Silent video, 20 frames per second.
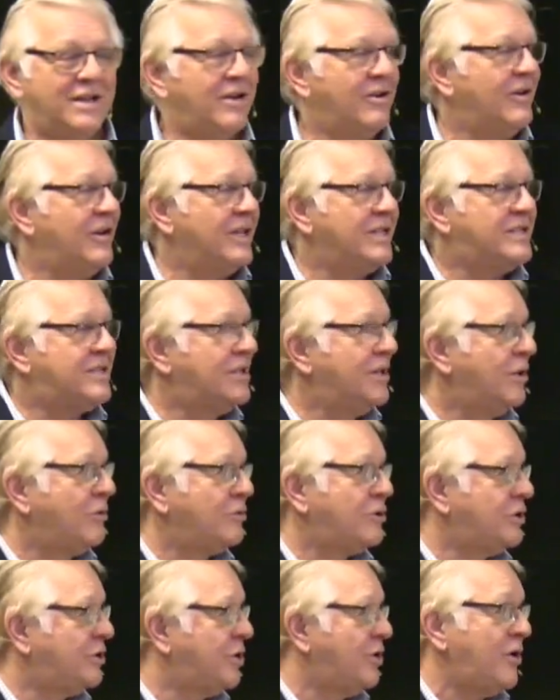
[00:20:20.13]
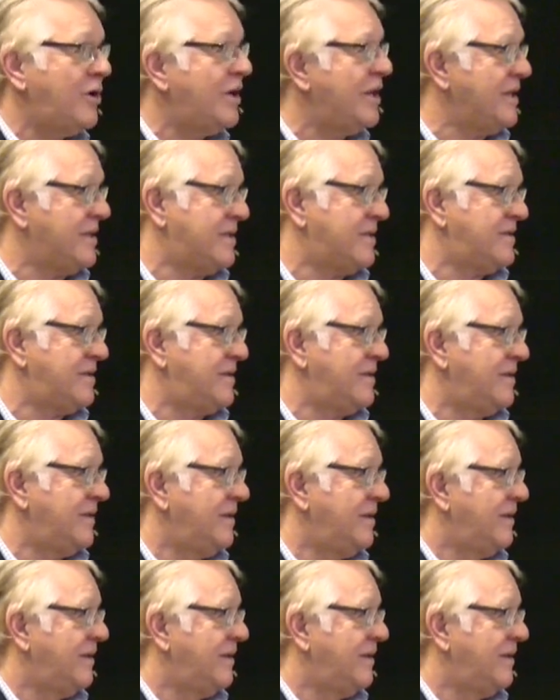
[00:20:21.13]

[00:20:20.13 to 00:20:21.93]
there is no choice.